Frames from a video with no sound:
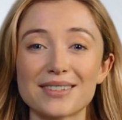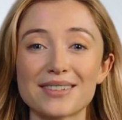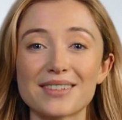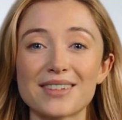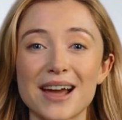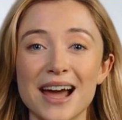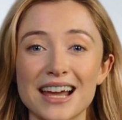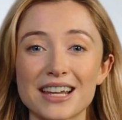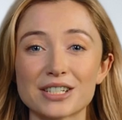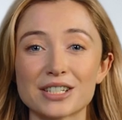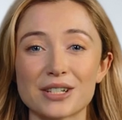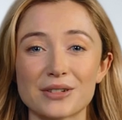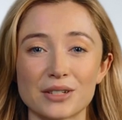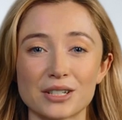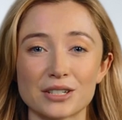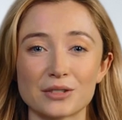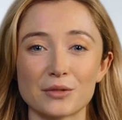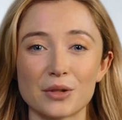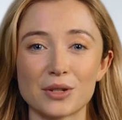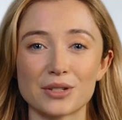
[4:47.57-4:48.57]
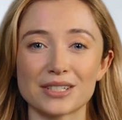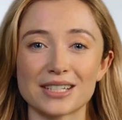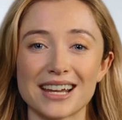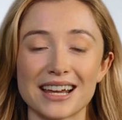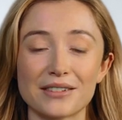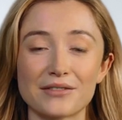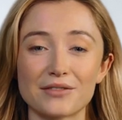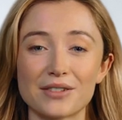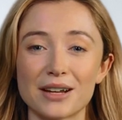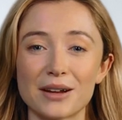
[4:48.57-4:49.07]
Managing this flow
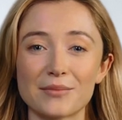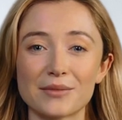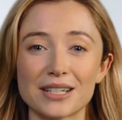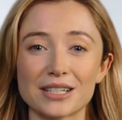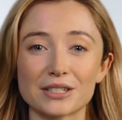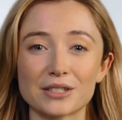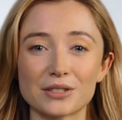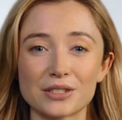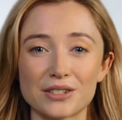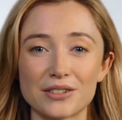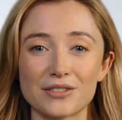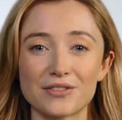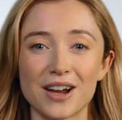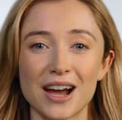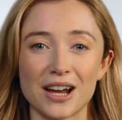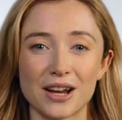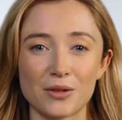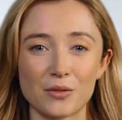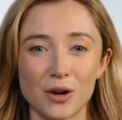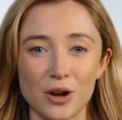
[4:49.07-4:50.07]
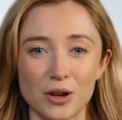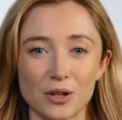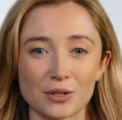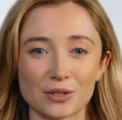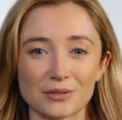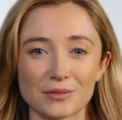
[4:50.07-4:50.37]
safely means using firewalls,